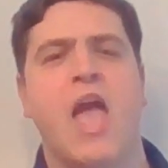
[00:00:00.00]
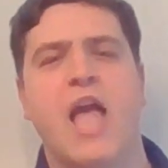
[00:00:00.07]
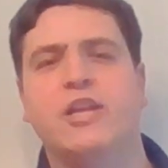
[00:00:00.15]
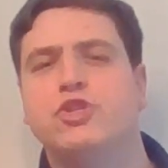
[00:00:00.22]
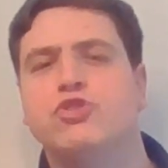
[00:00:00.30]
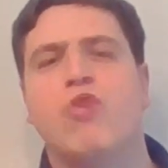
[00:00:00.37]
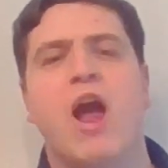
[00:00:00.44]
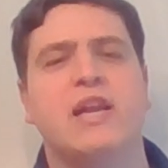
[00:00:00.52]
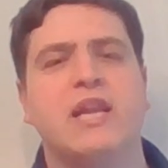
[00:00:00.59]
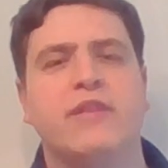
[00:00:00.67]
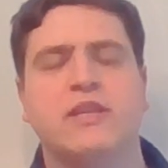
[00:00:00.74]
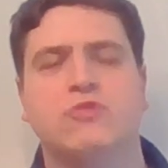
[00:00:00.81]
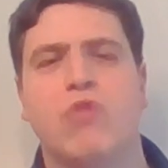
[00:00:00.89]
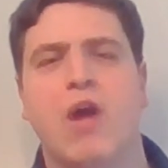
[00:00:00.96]

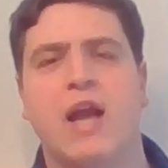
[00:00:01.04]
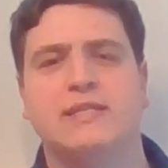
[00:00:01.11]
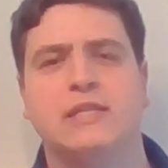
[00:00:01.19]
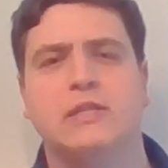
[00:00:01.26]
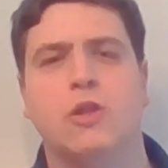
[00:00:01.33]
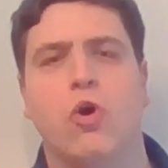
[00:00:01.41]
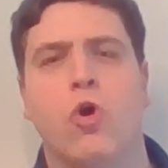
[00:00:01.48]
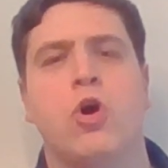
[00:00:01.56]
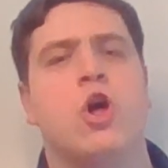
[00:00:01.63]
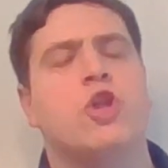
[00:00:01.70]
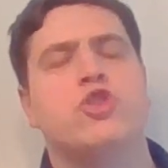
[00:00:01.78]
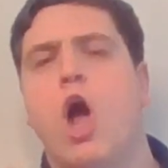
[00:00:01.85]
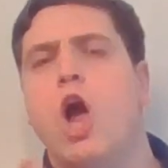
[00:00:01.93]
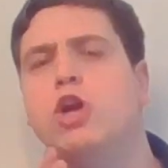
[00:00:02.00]
Enshrining this right in law not